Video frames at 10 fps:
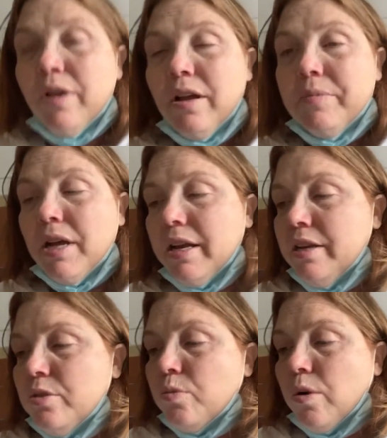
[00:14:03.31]
I'm not
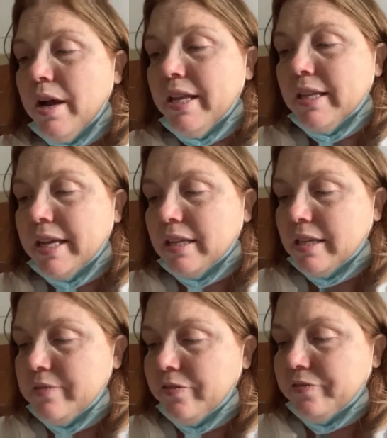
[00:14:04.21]
into wine lately,
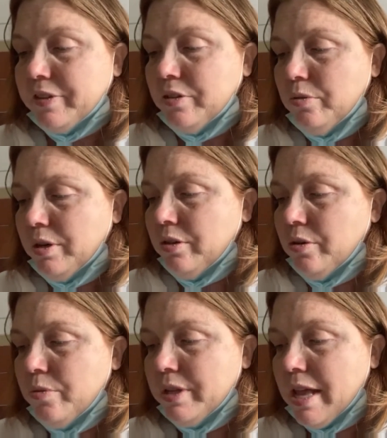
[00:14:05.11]
Phil. I don't know
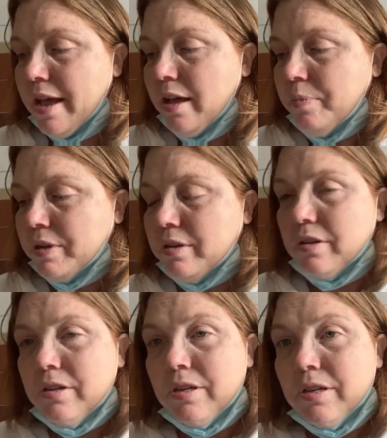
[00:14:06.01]
what happened.
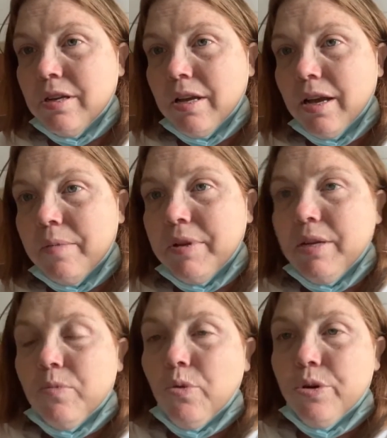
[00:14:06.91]
I'm like
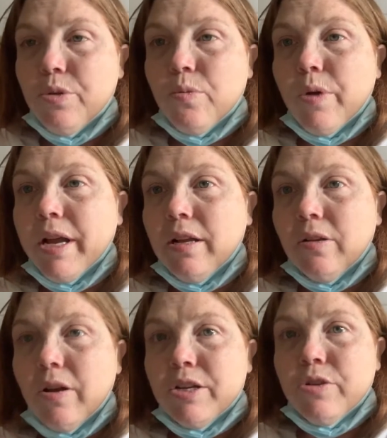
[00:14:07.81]
more into White Claw.
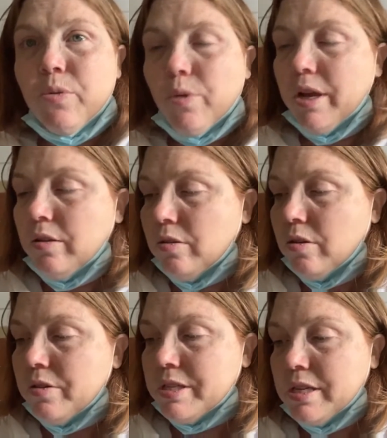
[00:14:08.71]
I drink White Claw all
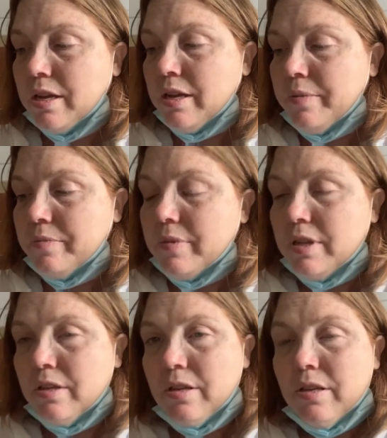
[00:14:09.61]
the time.
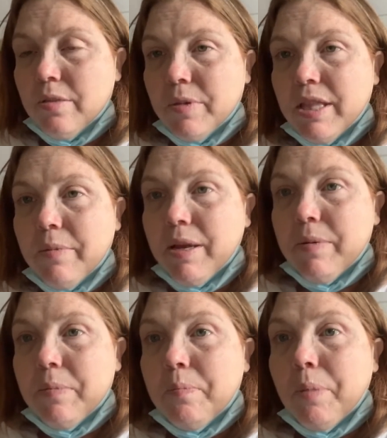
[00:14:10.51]
But they make me
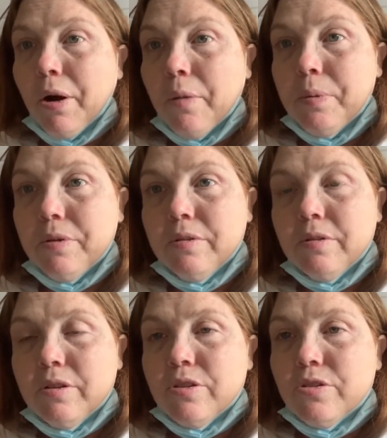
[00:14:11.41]
burp
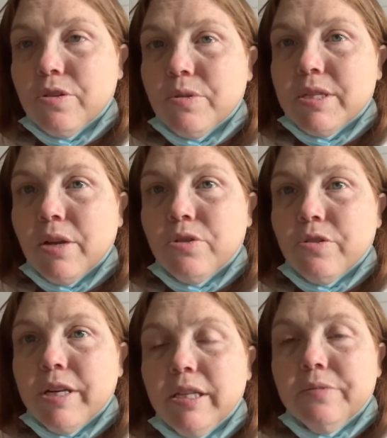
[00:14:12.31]
because they're so
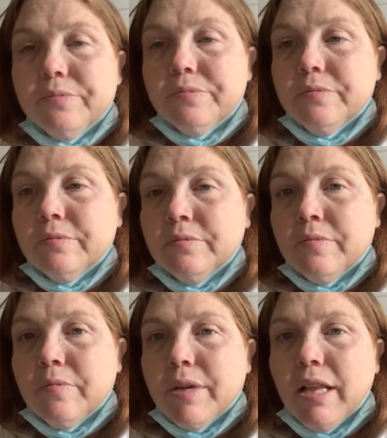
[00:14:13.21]
seltzery.
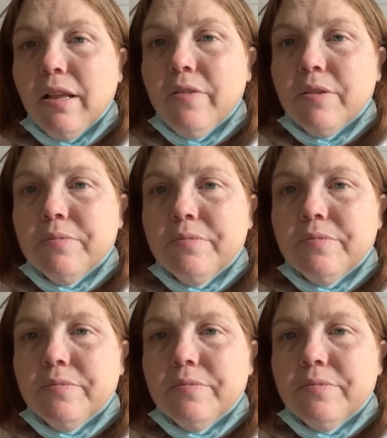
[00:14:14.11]
But I love them.